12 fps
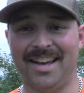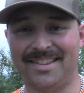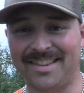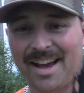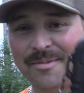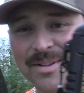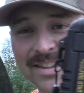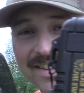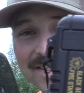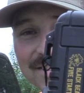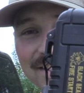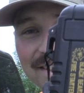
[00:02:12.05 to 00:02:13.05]
I mean,
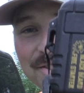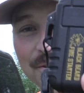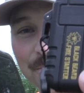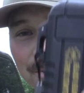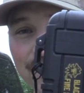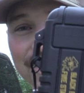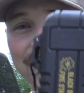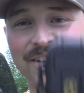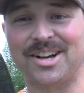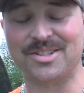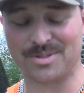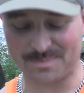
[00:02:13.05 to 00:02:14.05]
these things are really
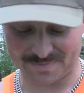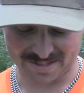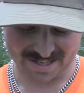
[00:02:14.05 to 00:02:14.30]
awesome.